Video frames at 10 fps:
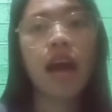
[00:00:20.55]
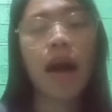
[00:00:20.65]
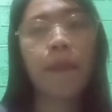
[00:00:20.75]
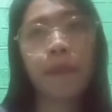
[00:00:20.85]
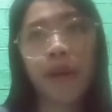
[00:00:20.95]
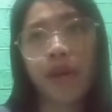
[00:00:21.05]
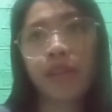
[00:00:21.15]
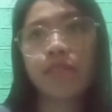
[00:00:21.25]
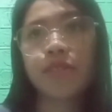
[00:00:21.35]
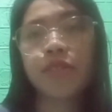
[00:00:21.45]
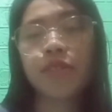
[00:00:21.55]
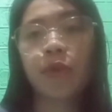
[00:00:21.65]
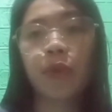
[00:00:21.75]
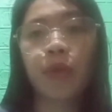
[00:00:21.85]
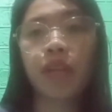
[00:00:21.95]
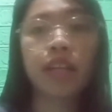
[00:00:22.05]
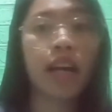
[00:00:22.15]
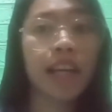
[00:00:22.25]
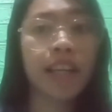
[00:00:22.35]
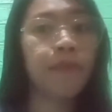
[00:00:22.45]
appears to the
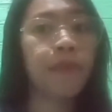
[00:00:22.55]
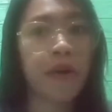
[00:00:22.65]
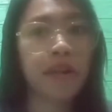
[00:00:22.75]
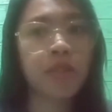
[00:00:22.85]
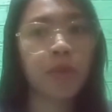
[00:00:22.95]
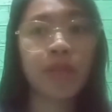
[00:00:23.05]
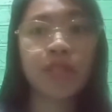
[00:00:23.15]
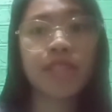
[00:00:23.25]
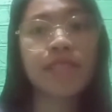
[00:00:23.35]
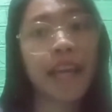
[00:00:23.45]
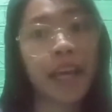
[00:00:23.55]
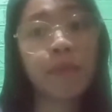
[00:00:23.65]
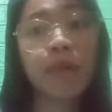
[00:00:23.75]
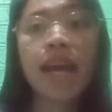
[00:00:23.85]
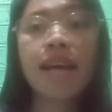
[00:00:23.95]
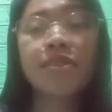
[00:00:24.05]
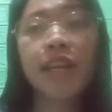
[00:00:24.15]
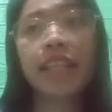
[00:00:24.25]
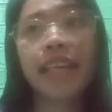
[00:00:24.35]
nun in parish, which is named Saint